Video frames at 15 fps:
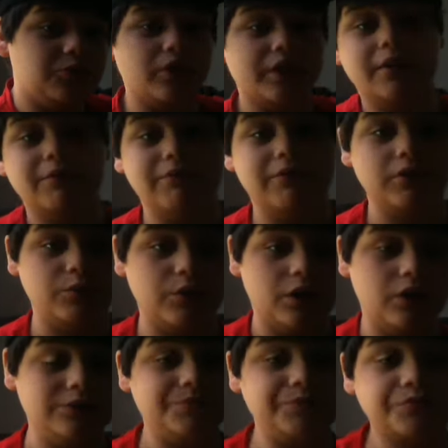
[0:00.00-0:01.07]
work out very
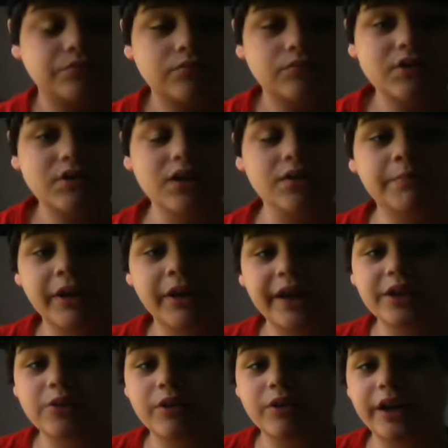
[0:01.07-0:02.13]
well. But
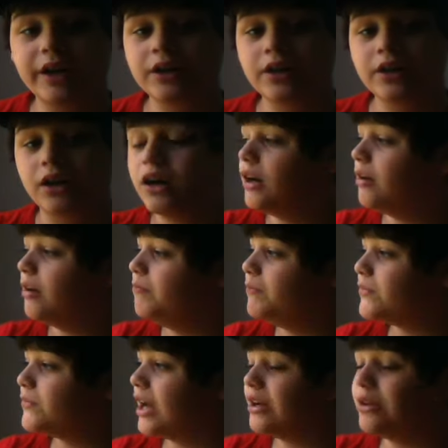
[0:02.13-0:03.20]
anyway,
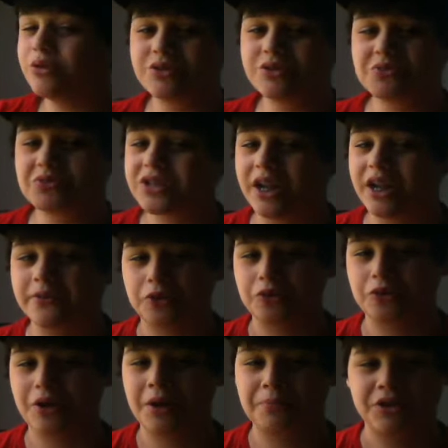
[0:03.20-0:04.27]
I know this was kind of a
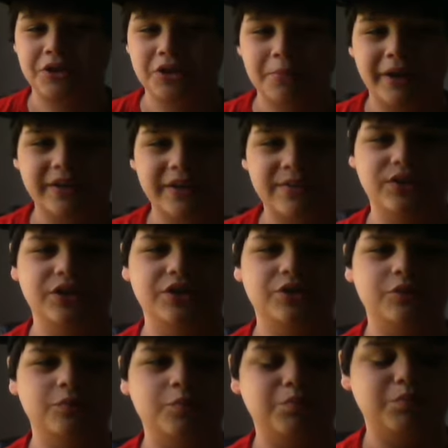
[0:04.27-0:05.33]
crappy comeback
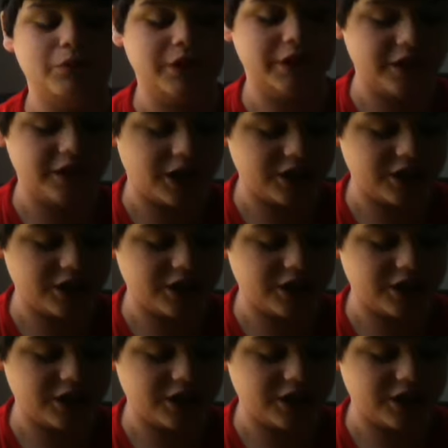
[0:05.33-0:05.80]
video, but